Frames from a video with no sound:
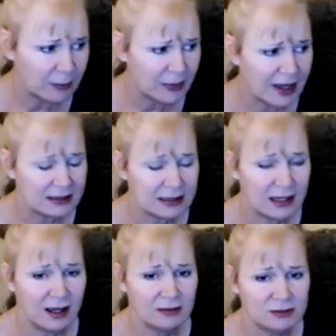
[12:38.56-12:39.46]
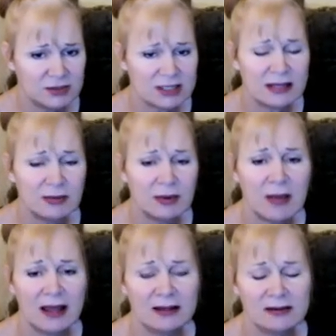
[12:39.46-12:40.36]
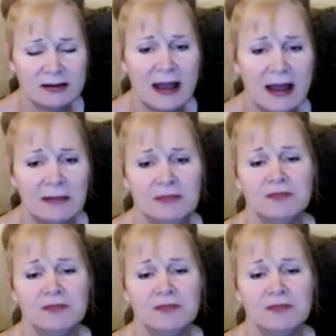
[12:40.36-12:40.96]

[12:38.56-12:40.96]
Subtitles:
But just keep in mind that